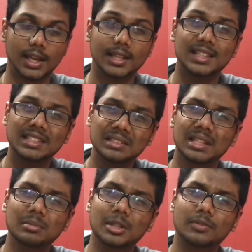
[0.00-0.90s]
And this
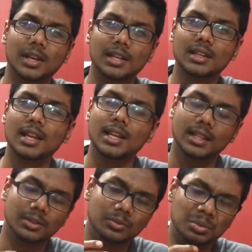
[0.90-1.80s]
can prevent
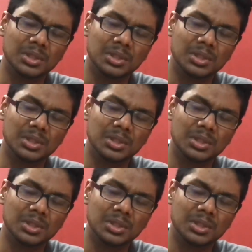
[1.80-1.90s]
the